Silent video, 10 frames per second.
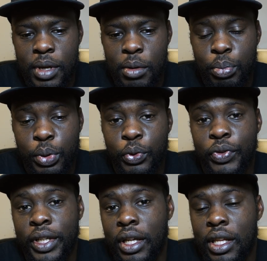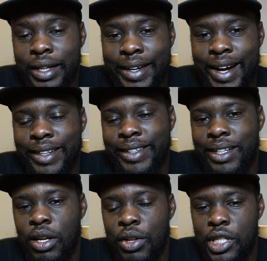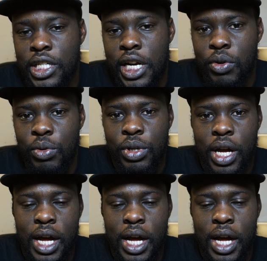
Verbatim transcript: improving the content on the channel,